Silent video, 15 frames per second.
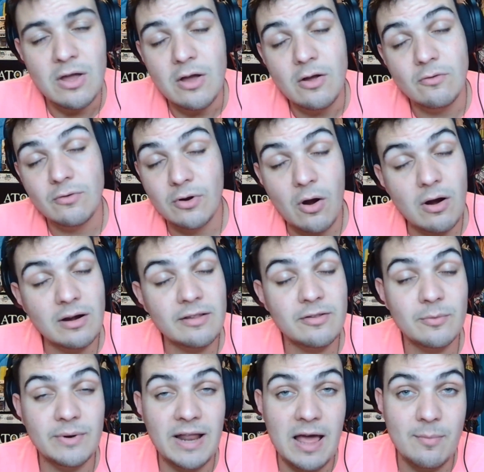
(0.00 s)
Regardless of
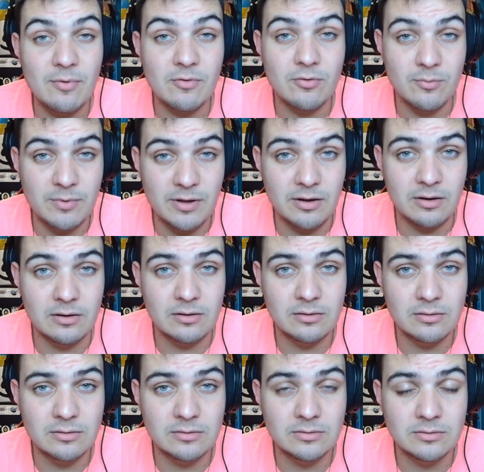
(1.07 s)
what happens from here,
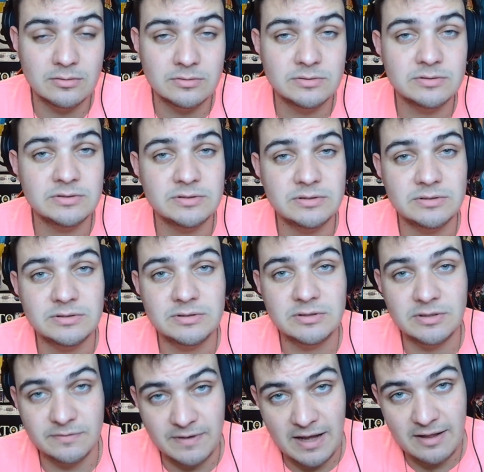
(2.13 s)

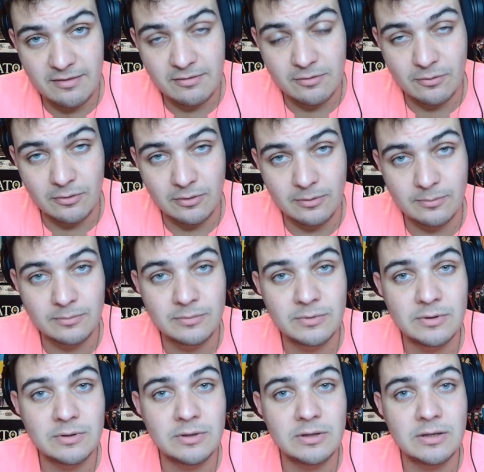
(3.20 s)
Divine Storm
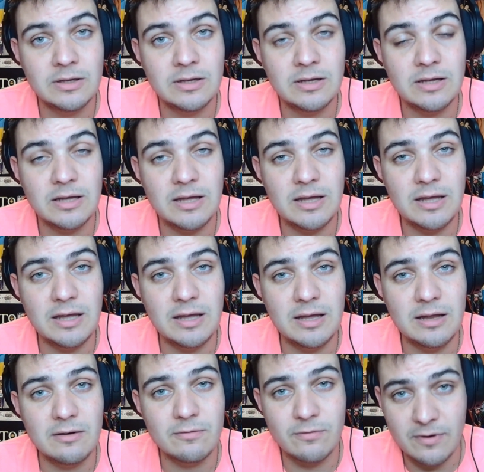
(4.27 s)

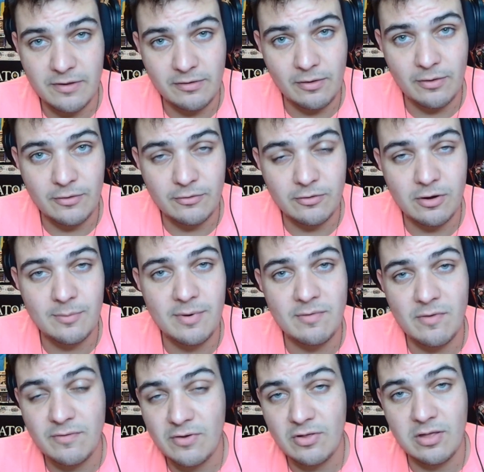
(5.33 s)
and Free Solo Scrub have
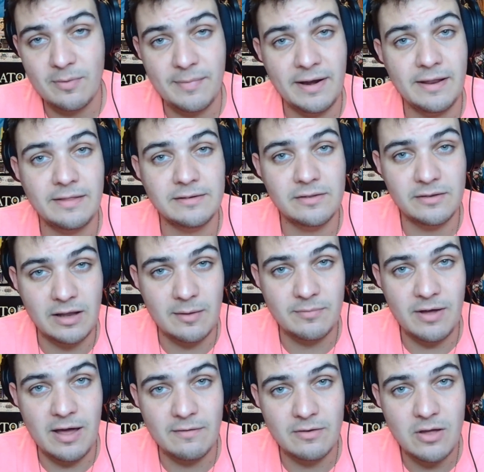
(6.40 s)
officially made it into the top
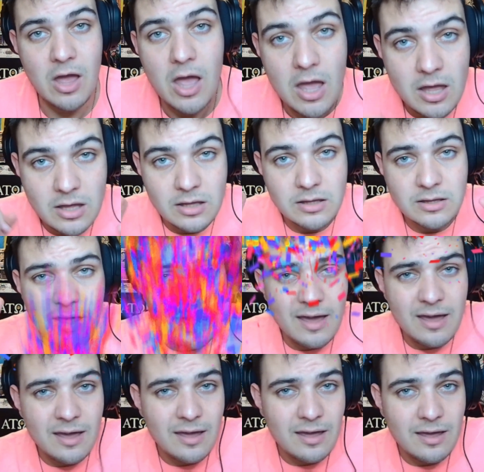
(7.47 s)
five.
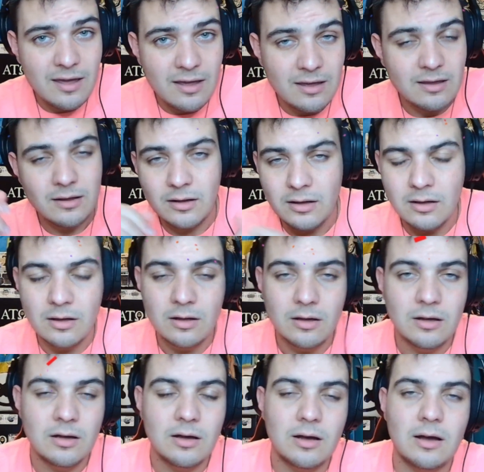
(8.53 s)
Yay!
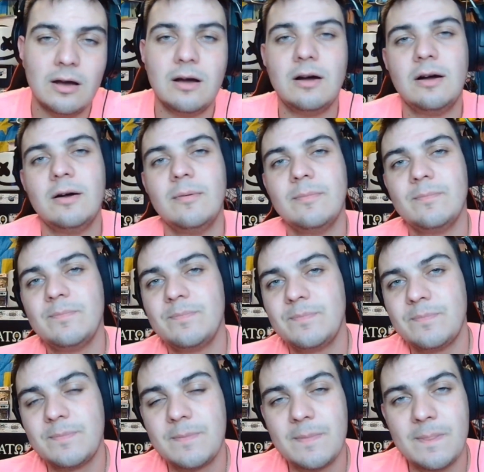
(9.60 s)
Um,
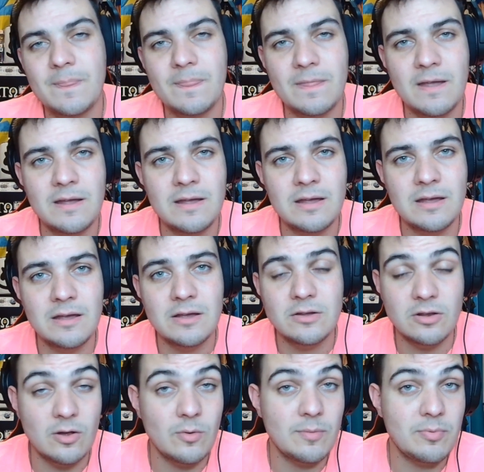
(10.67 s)

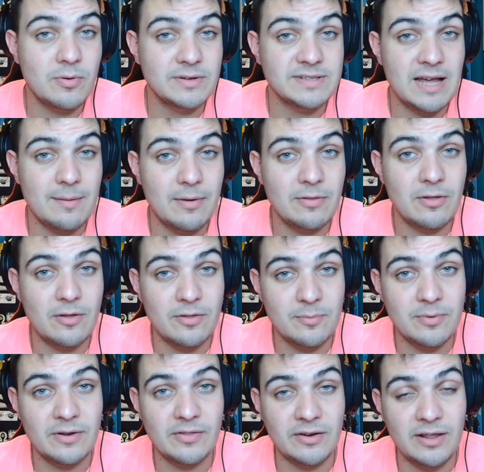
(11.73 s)
one point in time I thought that
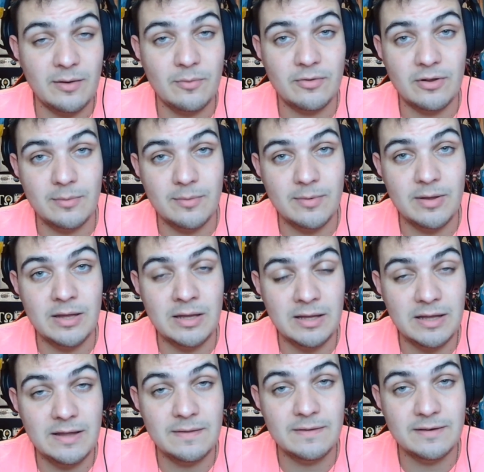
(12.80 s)
Brick of the Dead was going to be
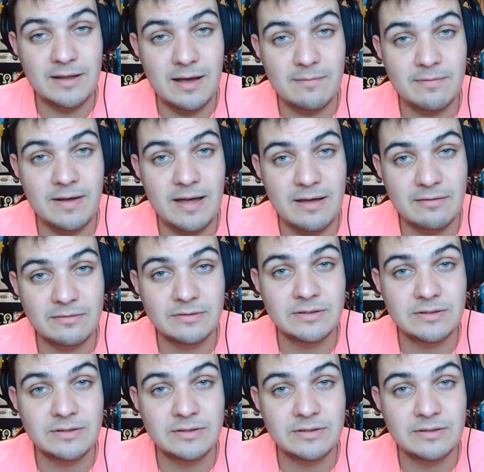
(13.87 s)
in the top five.